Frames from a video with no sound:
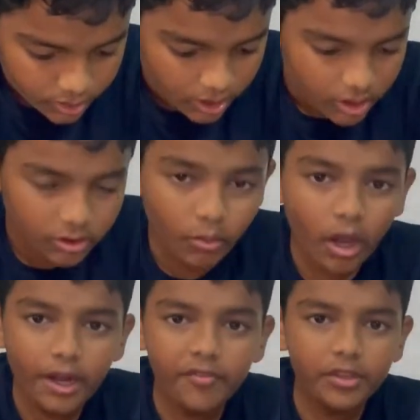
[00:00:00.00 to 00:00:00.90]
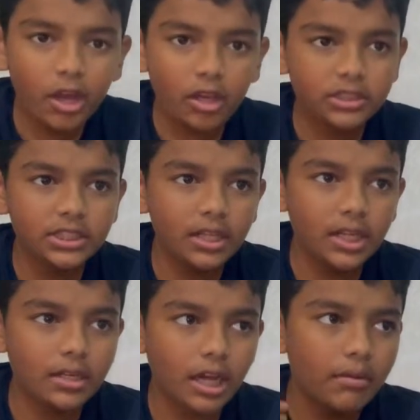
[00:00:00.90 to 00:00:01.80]
So what if the oxygen
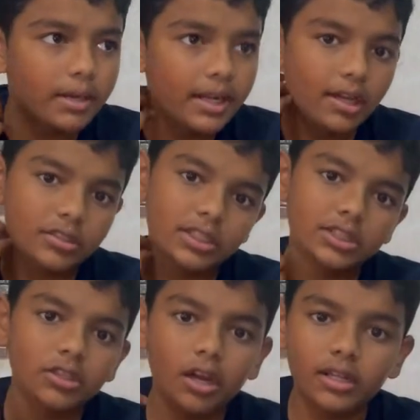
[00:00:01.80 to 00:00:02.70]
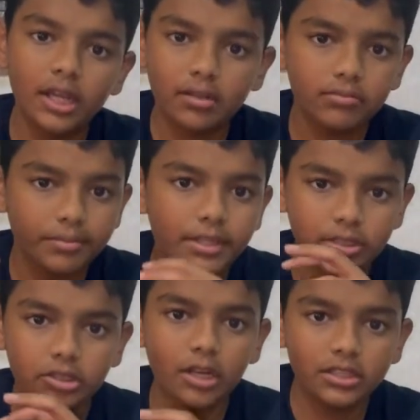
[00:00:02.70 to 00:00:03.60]
and carbon dioxide is not there,
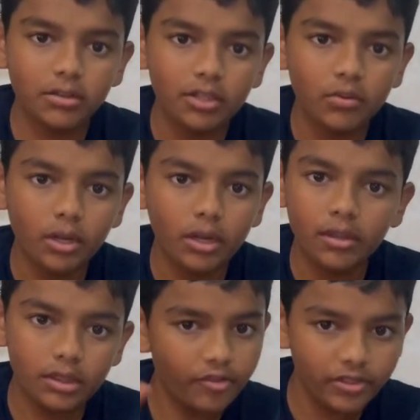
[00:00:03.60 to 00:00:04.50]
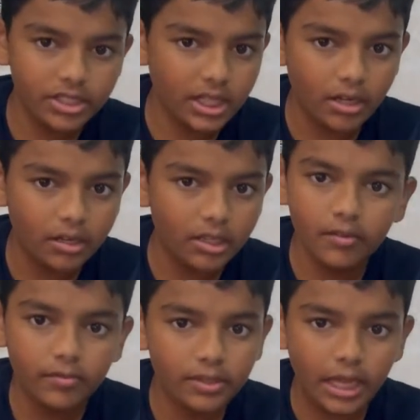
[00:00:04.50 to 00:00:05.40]
it's not dissolved in the water? The fish cannot
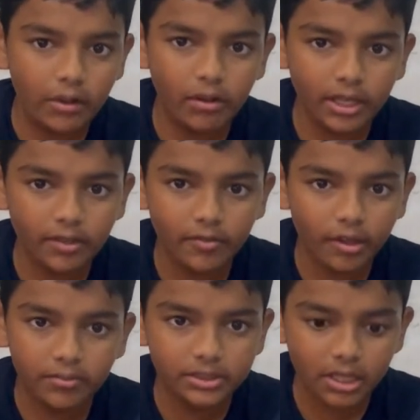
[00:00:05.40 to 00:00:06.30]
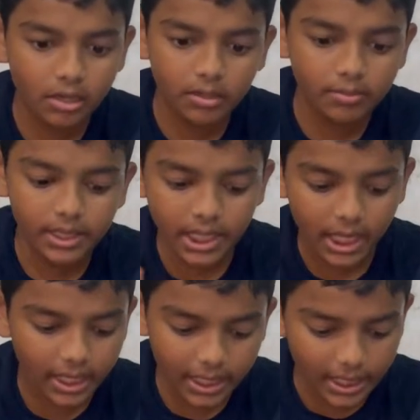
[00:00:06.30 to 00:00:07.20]
live, the aquatic forms cannot be
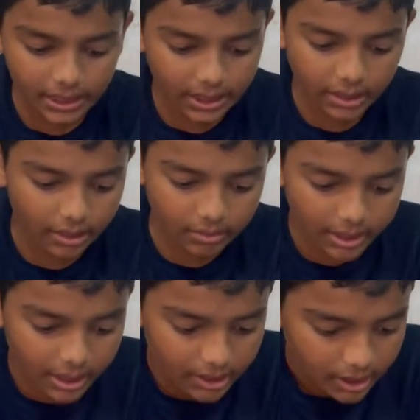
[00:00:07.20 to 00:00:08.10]
there, and nothing can be there.